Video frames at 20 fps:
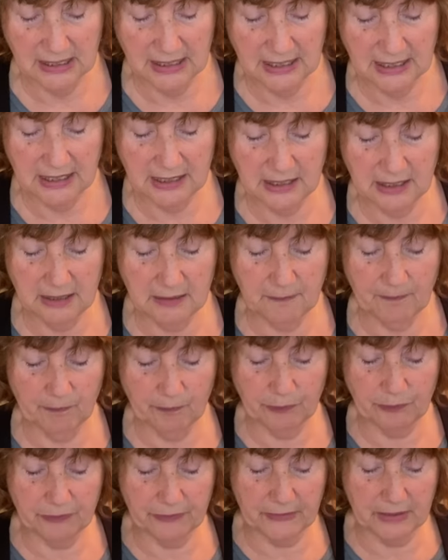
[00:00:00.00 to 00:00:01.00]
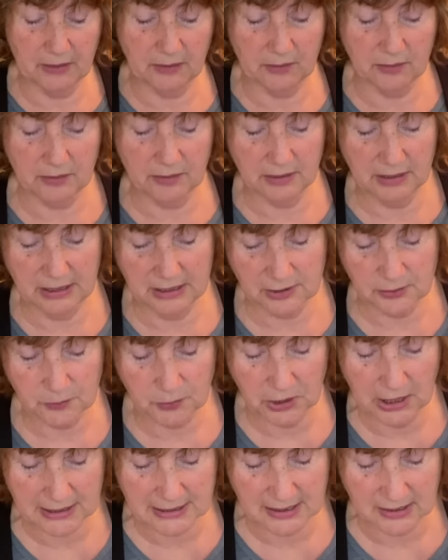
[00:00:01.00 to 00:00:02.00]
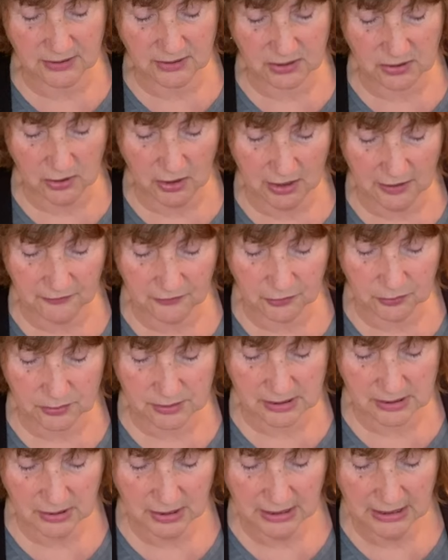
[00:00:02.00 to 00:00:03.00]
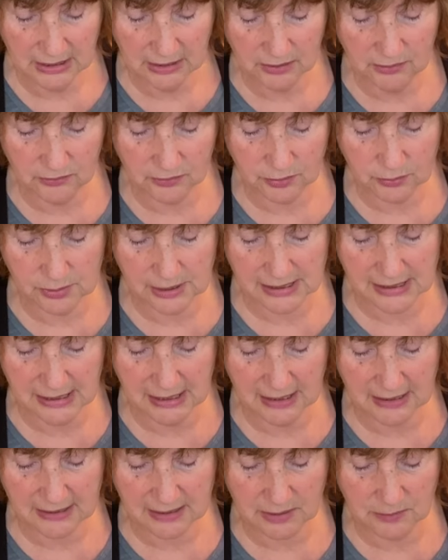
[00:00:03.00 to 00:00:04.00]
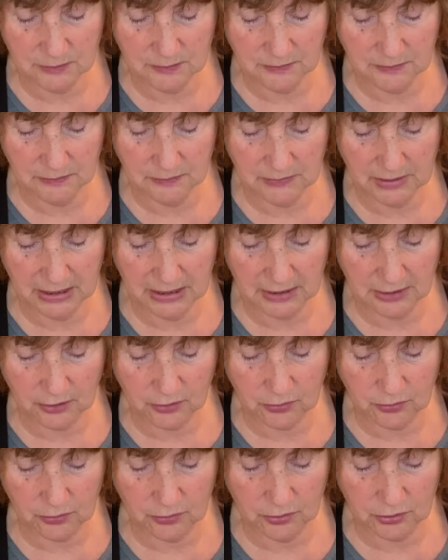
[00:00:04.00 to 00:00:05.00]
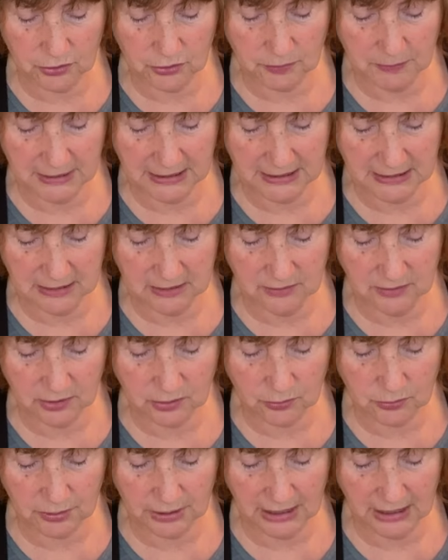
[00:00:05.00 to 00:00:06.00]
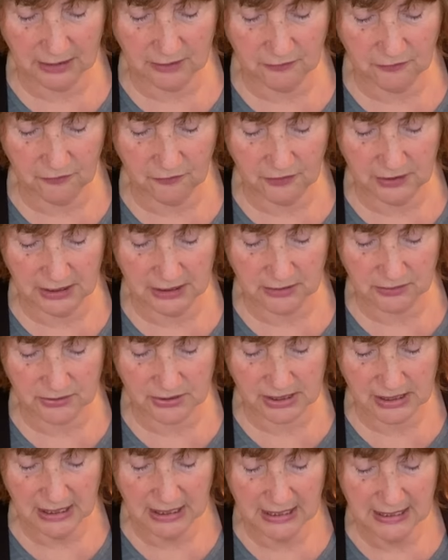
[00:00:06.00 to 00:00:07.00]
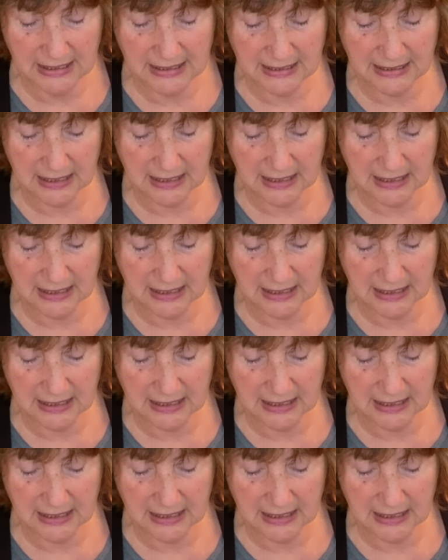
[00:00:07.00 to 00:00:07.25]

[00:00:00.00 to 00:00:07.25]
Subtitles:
His presence offers enthusiasm and encouragement in the creative fields. He